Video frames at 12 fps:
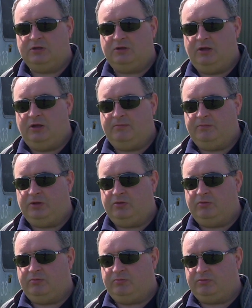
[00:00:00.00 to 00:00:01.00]
um, you
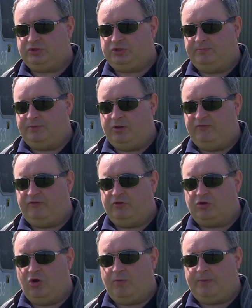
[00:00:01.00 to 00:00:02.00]
know, jump out the front
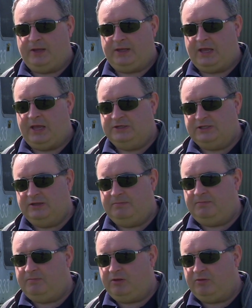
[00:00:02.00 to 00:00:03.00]
cockpit, get into the,
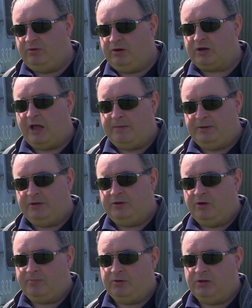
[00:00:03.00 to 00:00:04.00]
the rear cabin and
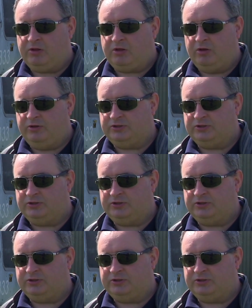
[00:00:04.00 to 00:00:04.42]
operate the gun okay.